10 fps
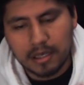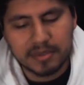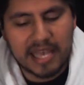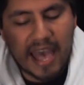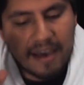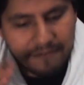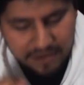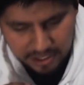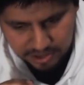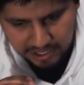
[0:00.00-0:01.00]
It was a
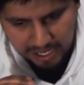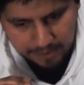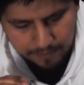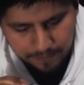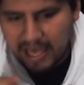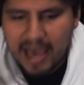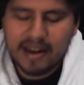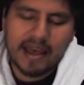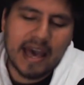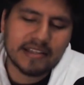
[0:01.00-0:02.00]
half-finished game. They had
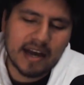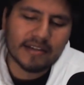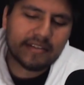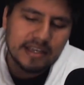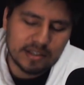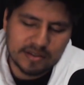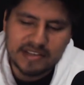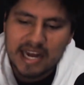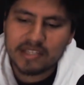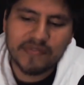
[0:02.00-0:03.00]
to add Dante to
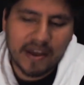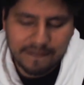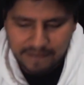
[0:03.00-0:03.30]
satisfy